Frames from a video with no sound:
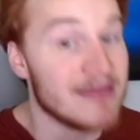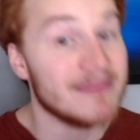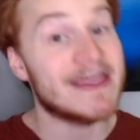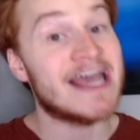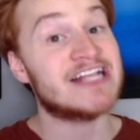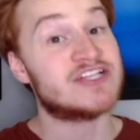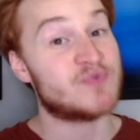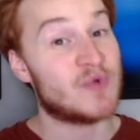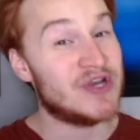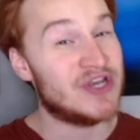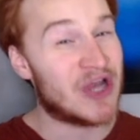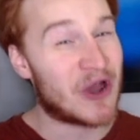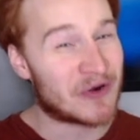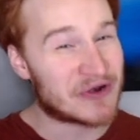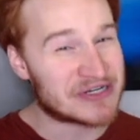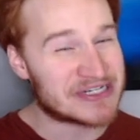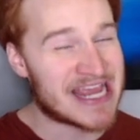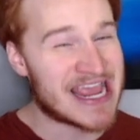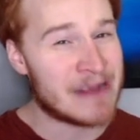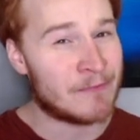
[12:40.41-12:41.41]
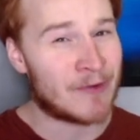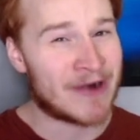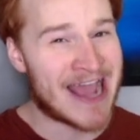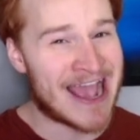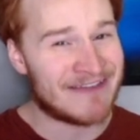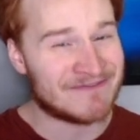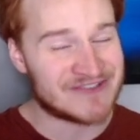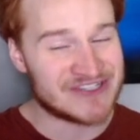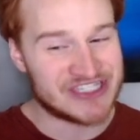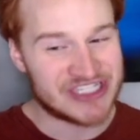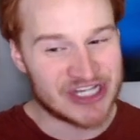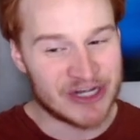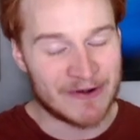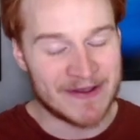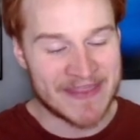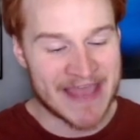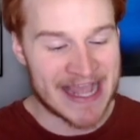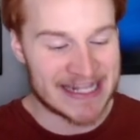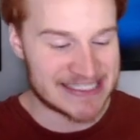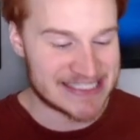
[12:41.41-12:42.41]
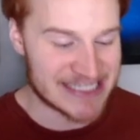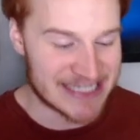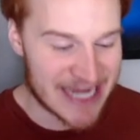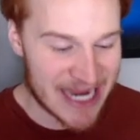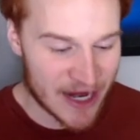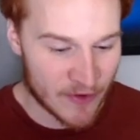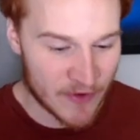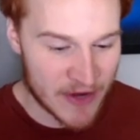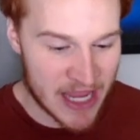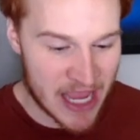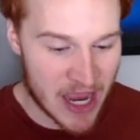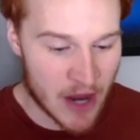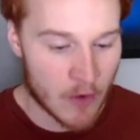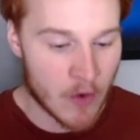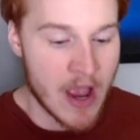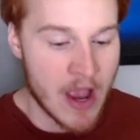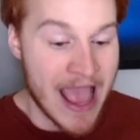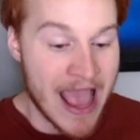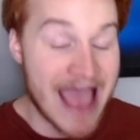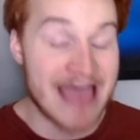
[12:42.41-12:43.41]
That's what Notre Dame would have to do in that scenario.